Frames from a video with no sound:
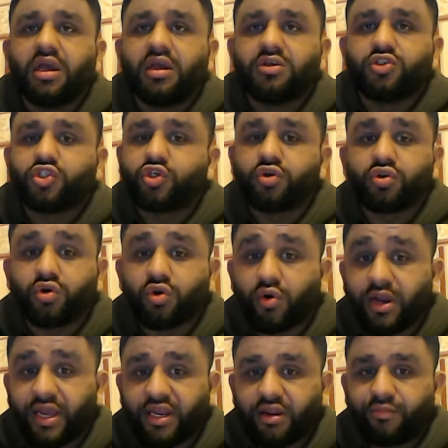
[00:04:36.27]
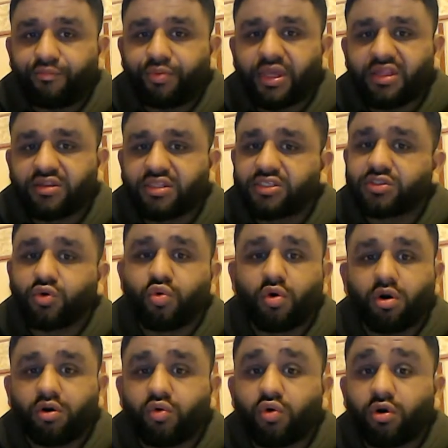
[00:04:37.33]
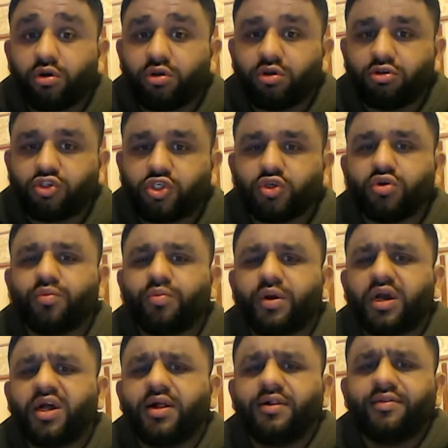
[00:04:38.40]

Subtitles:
should go ahead and beat this quote-unquote YouTuber